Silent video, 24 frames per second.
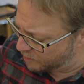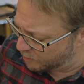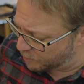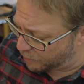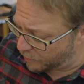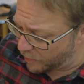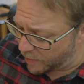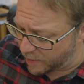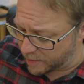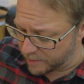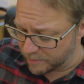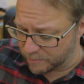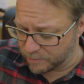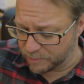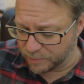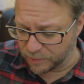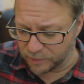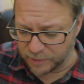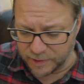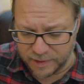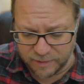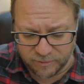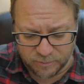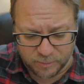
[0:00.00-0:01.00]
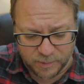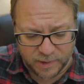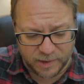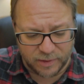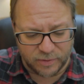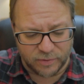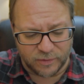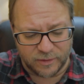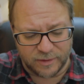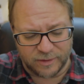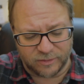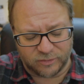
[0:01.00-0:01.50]
but believe me,
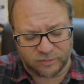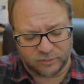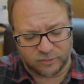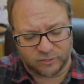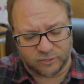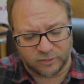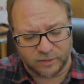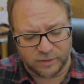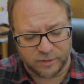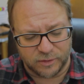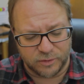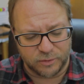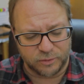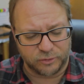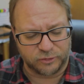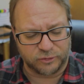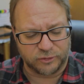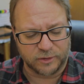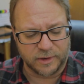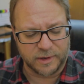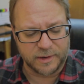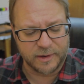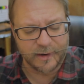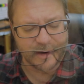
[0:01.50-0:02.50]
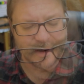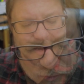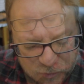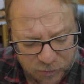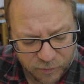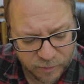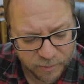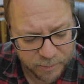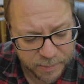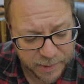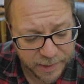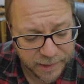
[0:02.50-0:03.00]
this solution
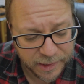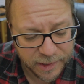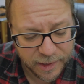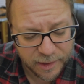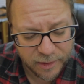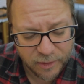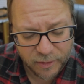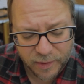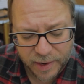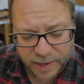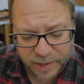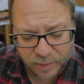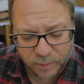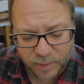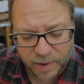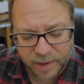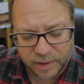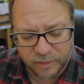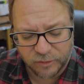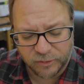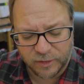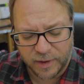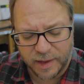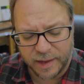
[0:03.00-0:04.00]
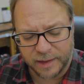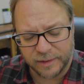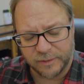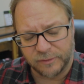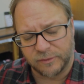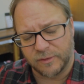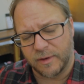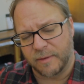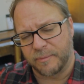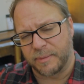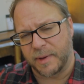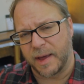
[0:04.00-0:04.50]
for a beginner anyways
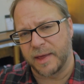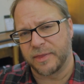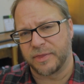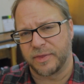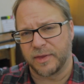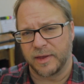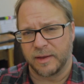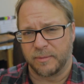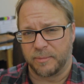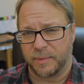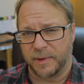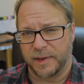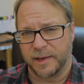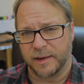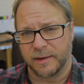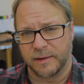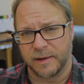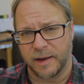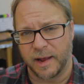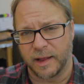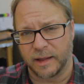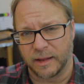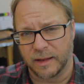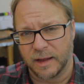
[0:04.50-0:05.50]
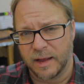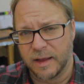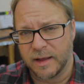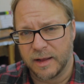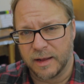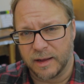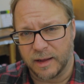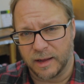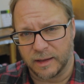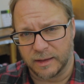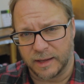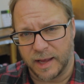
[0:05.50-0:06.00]
ends up, I think, being
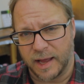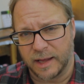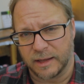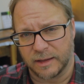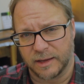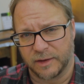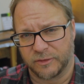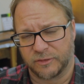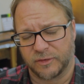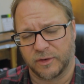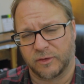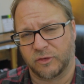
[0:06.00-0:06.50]
a lot less